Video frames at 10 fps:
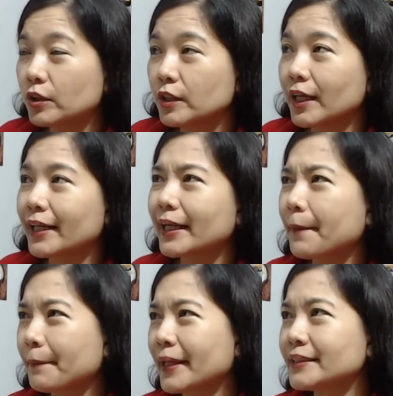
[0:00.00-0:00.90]
Mm-hmm. And
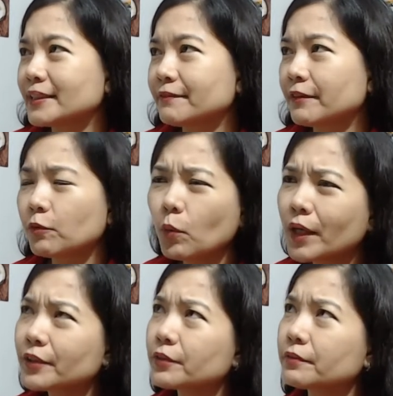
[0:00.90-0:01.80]
campaigns, if you
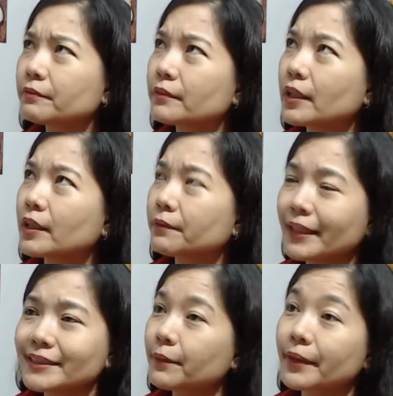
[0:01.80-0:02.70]
want to uh,
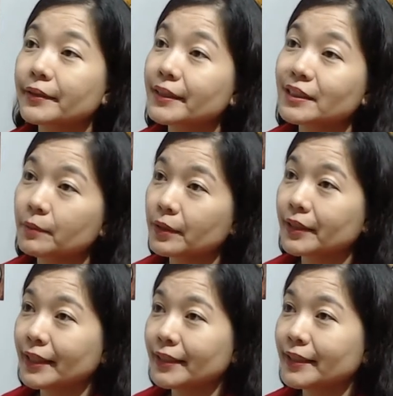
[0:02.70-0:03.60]
raise awareness about
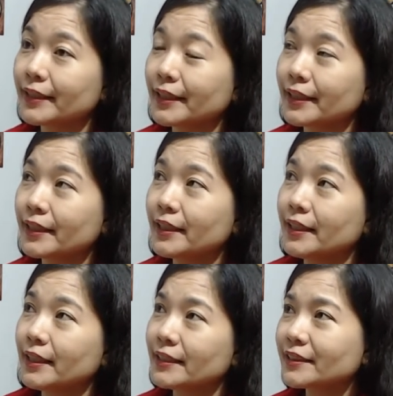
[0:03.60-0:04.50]
anything,
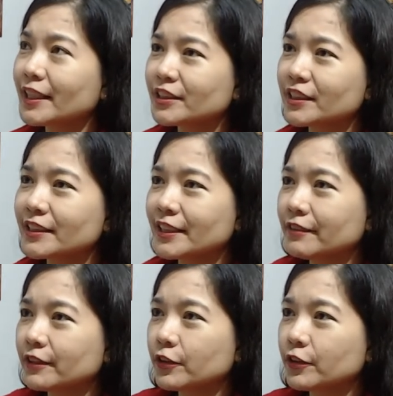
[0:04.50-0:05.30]
it's not just enough that you